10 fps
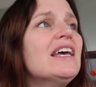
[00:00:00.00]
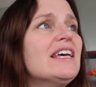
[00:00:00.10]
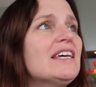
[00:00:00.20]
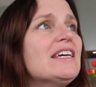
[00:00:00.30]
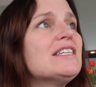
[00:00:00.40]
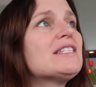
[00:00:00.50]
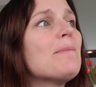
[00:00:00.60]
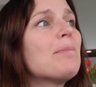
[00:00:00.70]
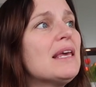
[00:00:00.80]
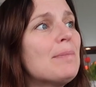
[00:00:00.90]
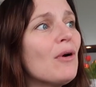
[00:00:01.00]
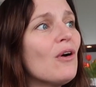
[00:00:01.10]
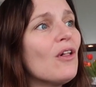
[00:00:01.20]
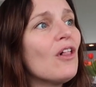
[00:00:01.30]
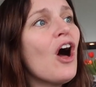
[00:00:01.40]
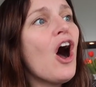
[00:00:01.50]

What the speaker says: is people